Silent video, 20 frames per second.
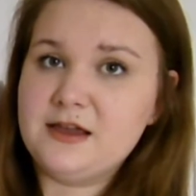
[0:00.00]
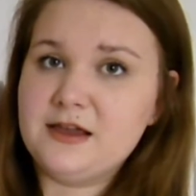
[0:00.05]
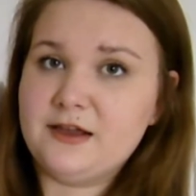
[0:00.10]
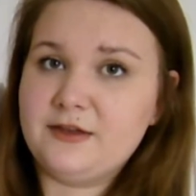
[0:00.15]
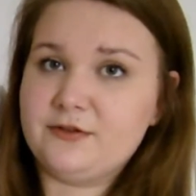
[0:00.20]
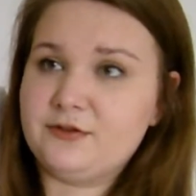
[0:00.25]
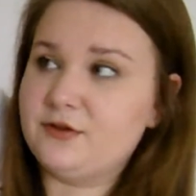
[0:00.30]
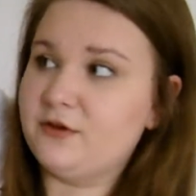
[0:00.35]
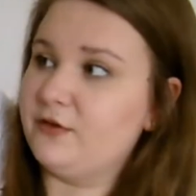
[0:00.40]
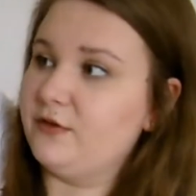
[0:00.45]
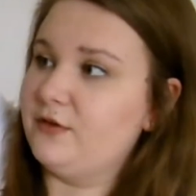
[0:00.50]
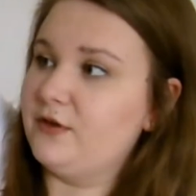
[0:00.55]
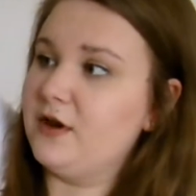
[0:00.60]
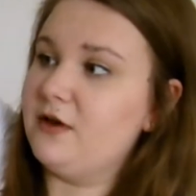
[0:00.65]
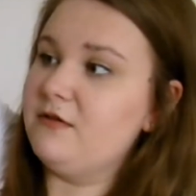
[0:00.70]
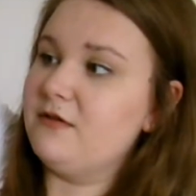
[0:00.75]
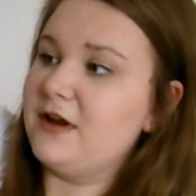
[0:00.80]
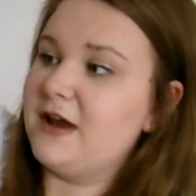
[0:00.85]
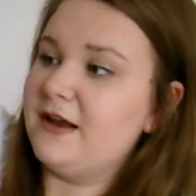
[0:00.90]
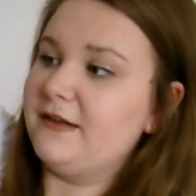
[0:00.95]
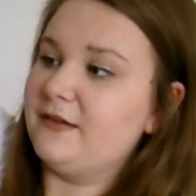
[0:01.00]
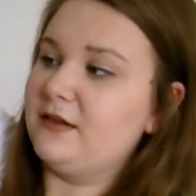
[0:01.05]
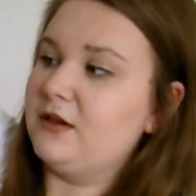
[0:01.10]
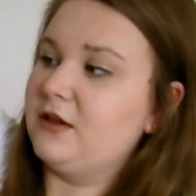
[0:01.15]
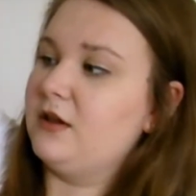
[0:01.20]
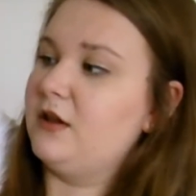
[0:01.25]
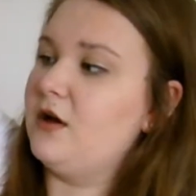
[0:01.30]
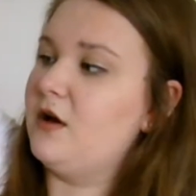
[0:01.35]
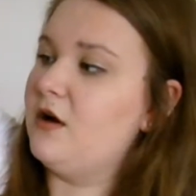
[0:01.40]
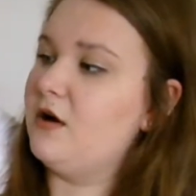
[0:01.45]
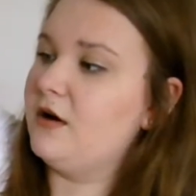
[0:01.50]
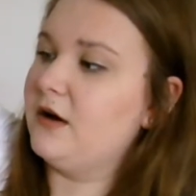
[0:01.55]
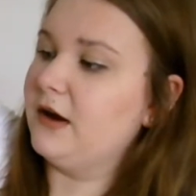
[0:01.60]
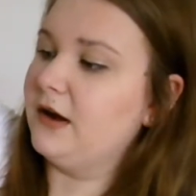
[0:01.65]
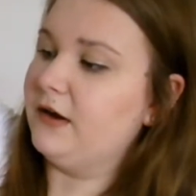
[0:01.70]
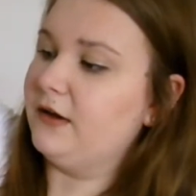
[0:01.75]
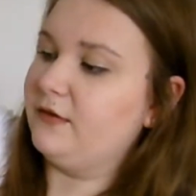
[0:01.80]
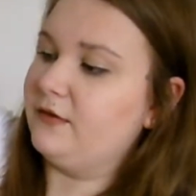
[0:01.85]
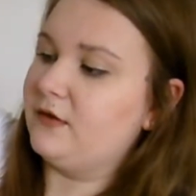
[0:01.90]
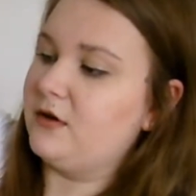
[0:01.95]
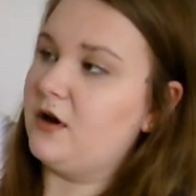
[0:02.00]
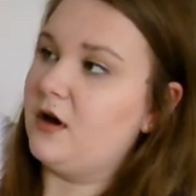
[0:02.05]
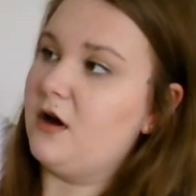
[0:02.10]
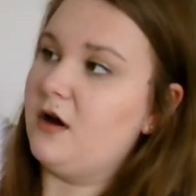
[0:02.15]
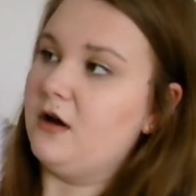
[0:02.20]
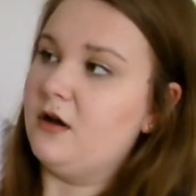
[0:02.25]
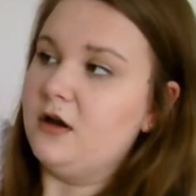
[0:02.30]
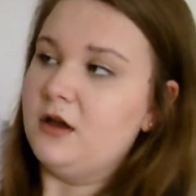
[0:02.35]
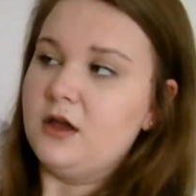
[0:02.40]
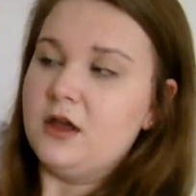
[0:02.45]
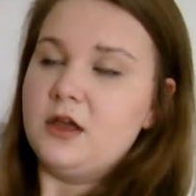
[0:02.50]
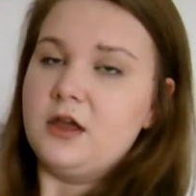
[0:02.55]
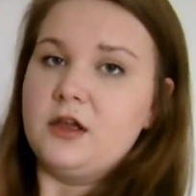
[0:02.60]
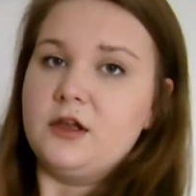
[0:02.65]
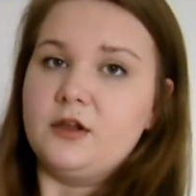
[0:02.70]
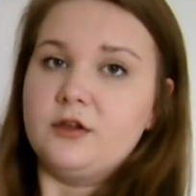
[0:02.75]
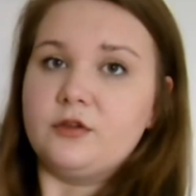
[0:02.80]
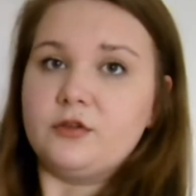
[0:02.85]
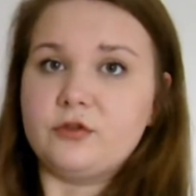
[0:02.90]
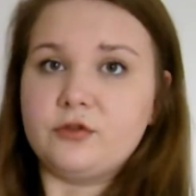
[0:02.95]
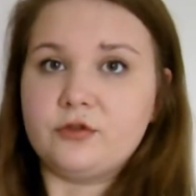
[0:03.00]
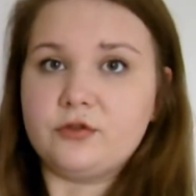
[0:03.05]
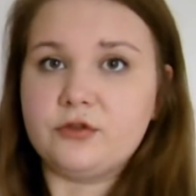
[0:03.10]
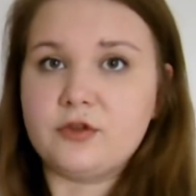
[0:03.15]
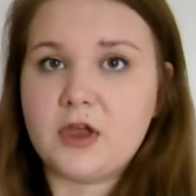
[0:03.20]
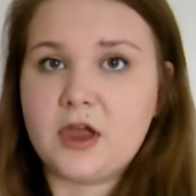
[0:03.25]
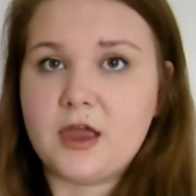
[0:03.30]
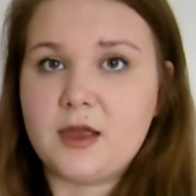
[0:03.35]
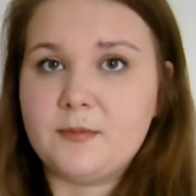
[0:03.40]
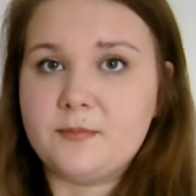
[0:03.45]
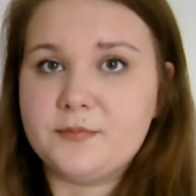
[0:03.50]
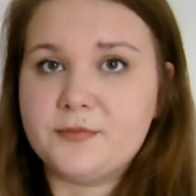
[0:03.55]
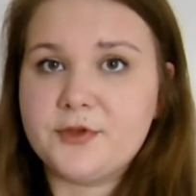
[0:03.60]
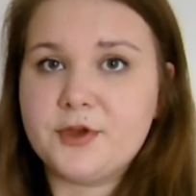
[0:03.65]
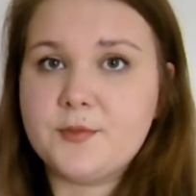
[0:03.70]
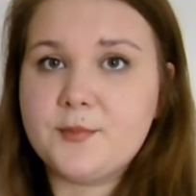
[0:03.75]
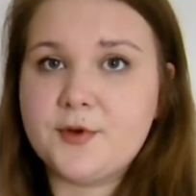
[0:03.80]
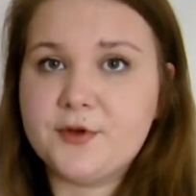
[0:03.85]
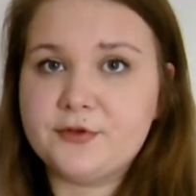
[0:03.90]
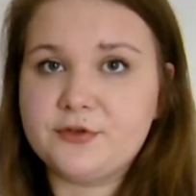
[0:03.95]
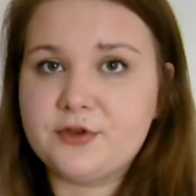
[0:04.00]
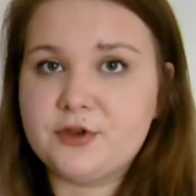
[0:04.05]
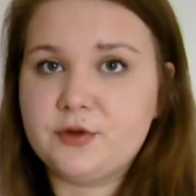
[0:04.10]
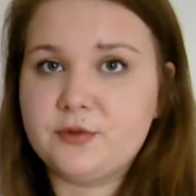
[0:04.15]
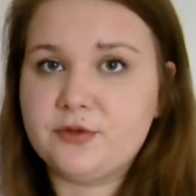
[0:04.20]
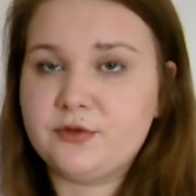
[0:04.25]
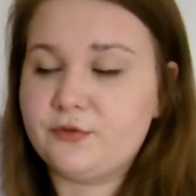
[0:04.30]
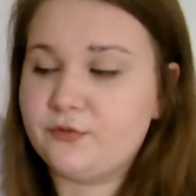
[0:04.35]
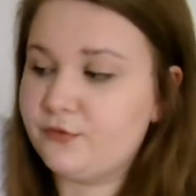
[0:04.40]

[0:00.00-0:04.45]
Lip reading: It's just so nice and long, and it's got two buttons to do at the